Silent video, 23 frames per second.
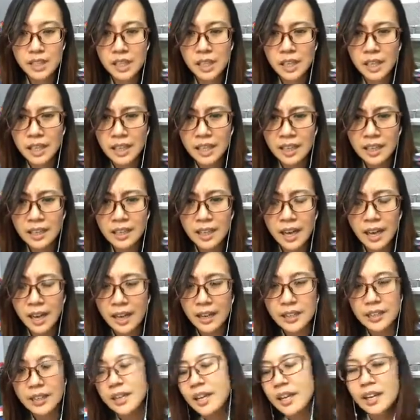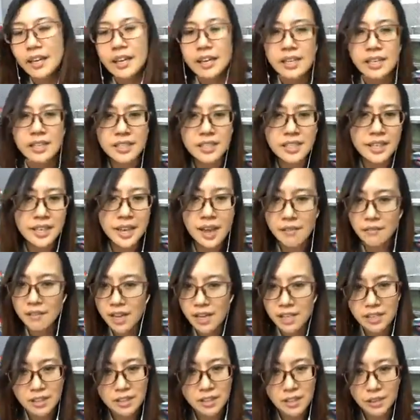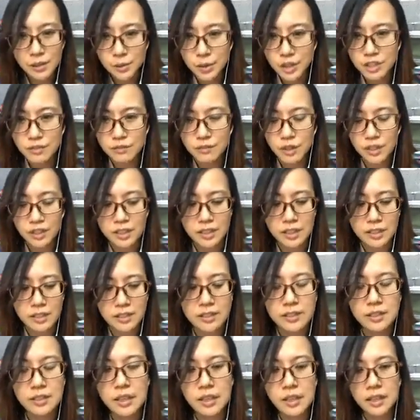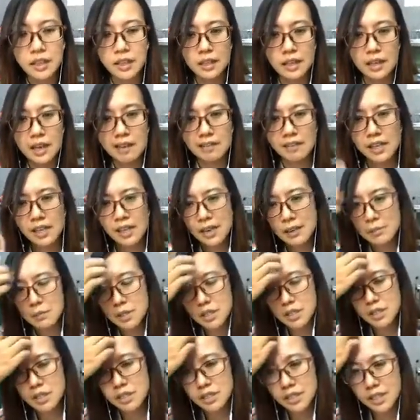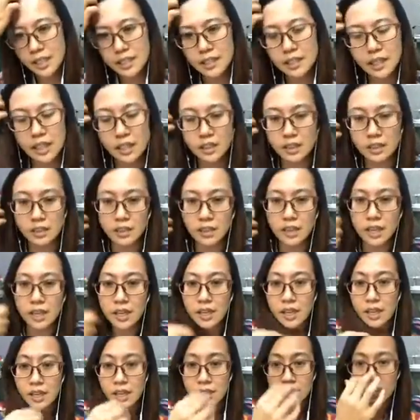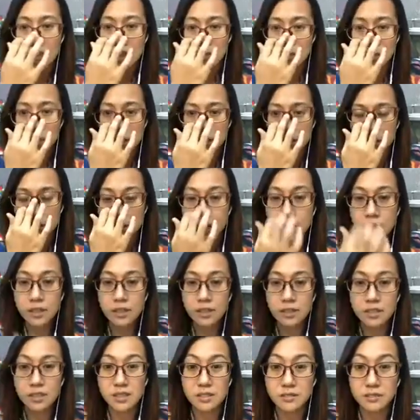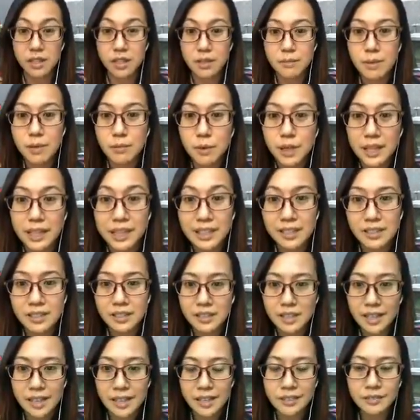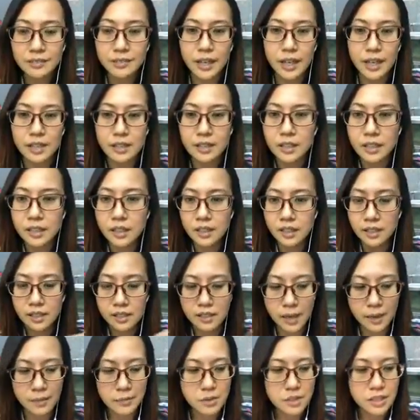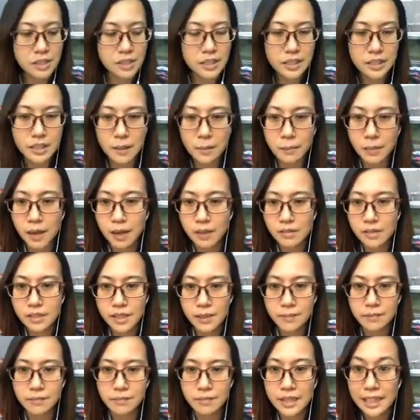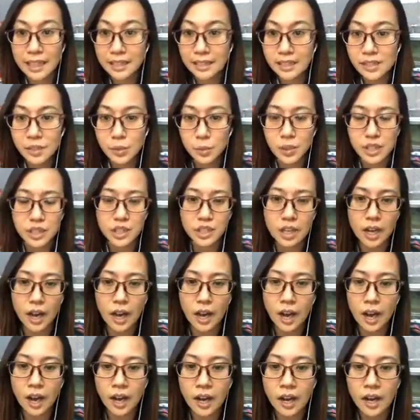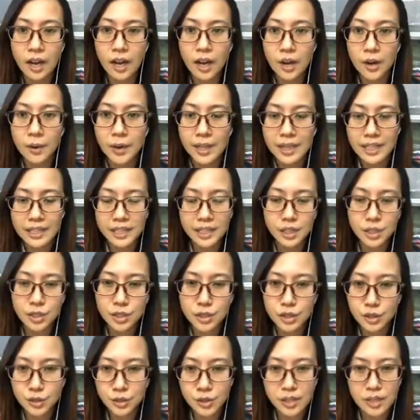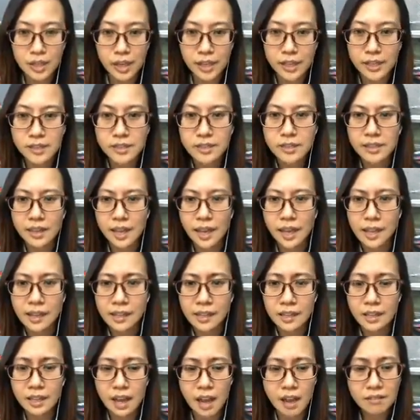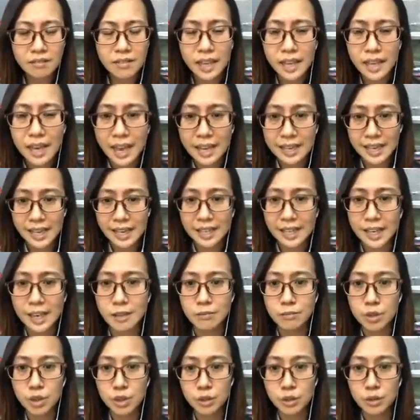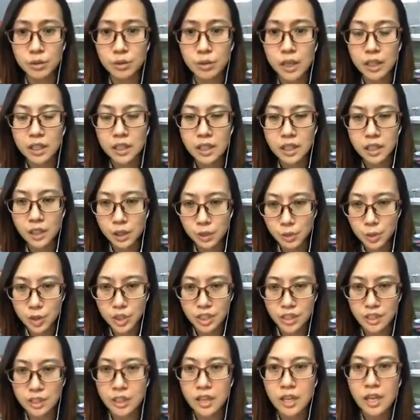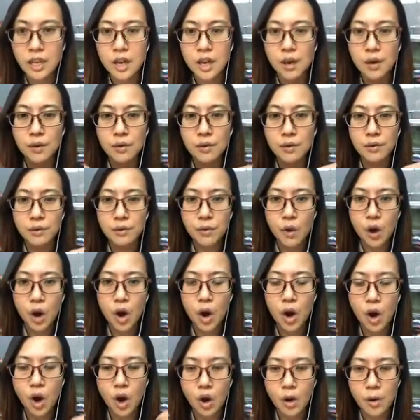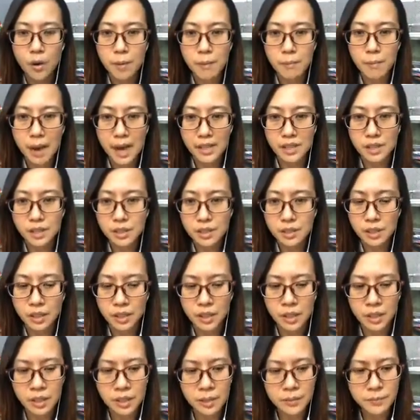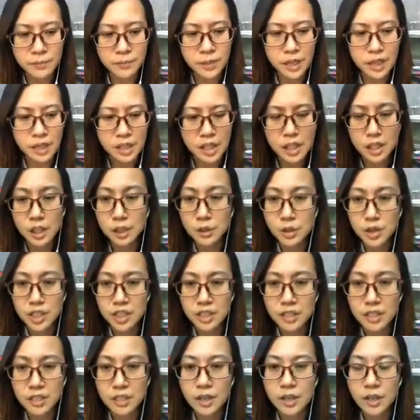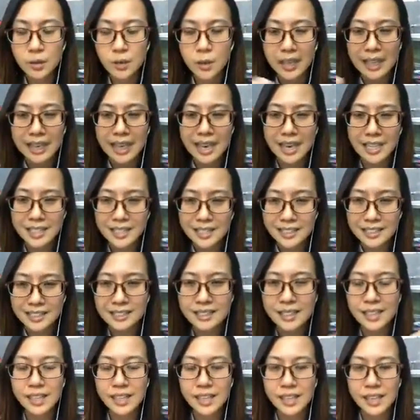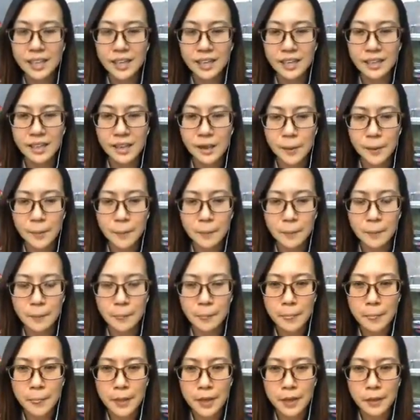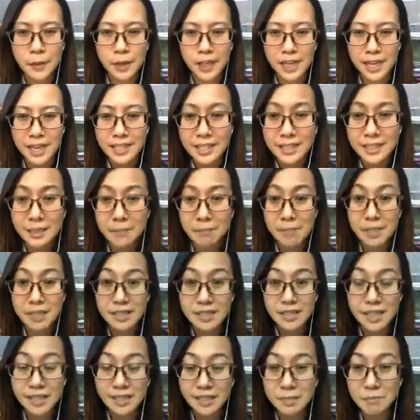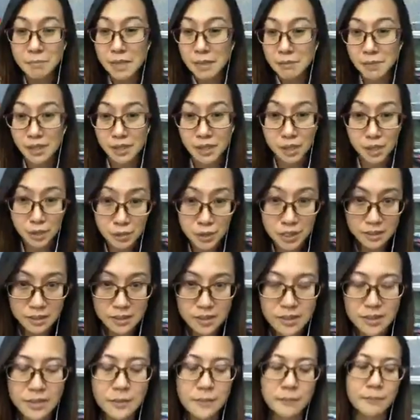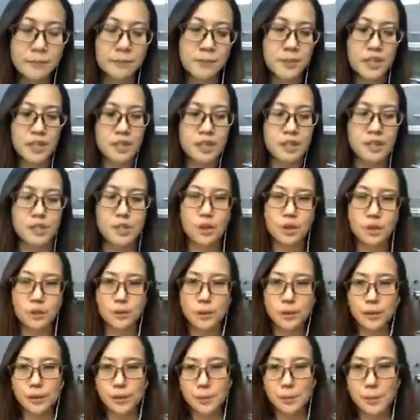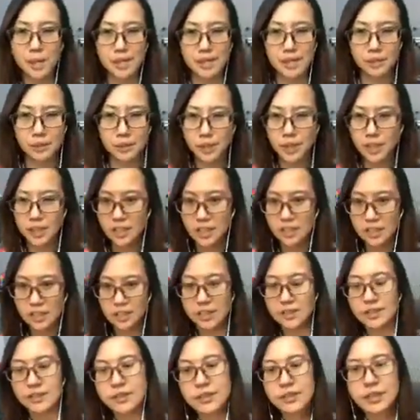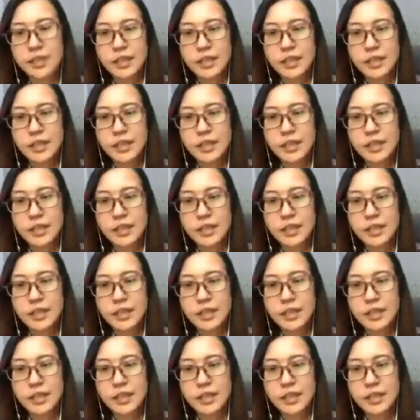and I didn't have any solution for this. Now that I'm studying some personal development related stuff, and I'm studying about some things which are related to neuroscience, and now that I can come to a conclusion for my conclusion regarding the mistakes made by students. So my solution is this.